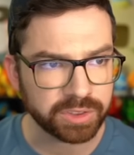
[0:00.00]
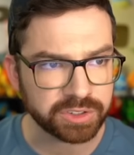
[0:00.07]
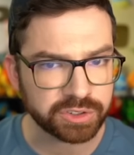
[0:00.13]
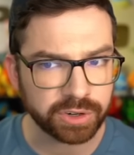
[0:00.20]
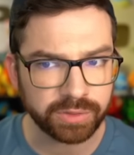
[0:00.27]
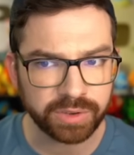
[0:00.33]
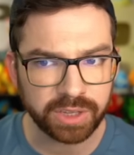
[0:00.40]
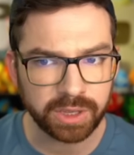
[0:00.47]
the
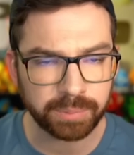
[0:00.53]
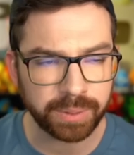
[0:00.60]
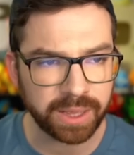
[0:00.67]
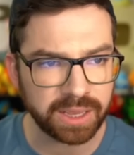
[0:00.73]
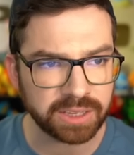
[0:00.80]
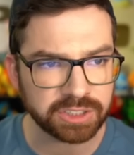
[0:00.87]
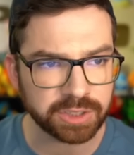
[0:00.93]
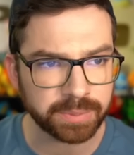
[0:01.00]
trivia
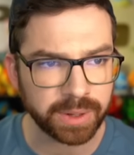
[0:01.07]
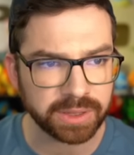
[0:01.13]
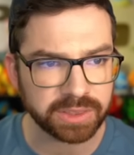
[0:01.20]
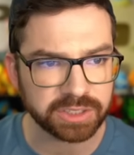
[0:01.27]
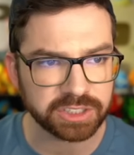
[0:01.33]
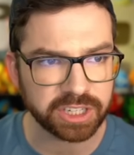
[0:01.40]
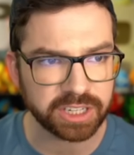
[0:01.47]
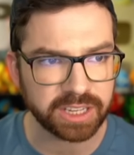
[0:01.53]
page about
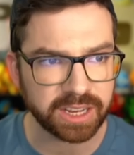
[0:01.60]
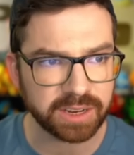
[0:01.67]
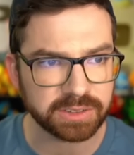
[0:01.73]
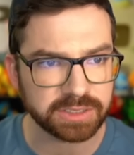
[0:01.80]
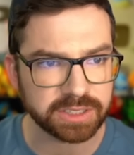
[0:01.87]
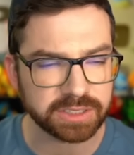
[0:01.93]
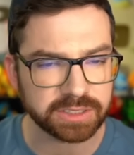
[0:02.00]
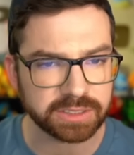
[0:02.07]
the Shady
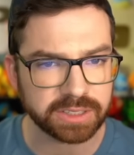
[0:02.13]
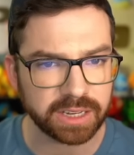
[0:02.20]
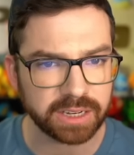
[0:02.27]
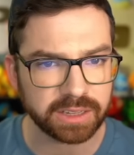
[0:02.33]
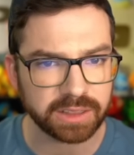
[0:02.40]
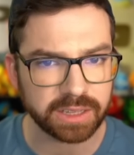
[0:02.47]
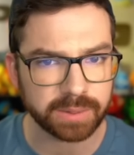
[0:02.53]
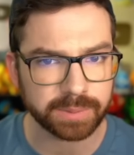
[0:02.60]
House doesn't say
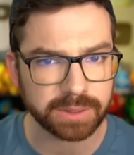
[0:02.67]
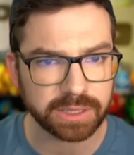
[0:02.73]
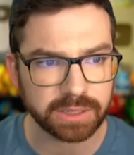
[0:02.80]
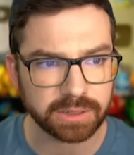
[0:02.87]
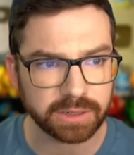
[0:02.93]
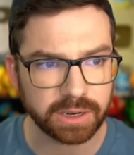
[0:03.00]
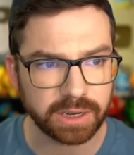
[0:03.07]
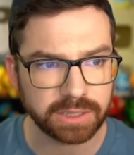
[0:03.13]
anything about the
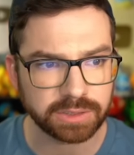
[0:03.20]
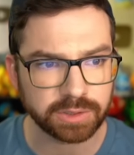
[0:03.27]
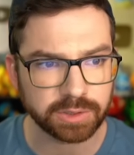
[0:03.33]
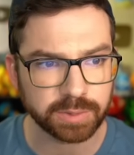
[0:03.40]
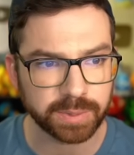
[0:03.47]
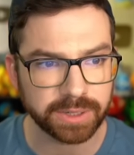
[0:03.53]
other consoles,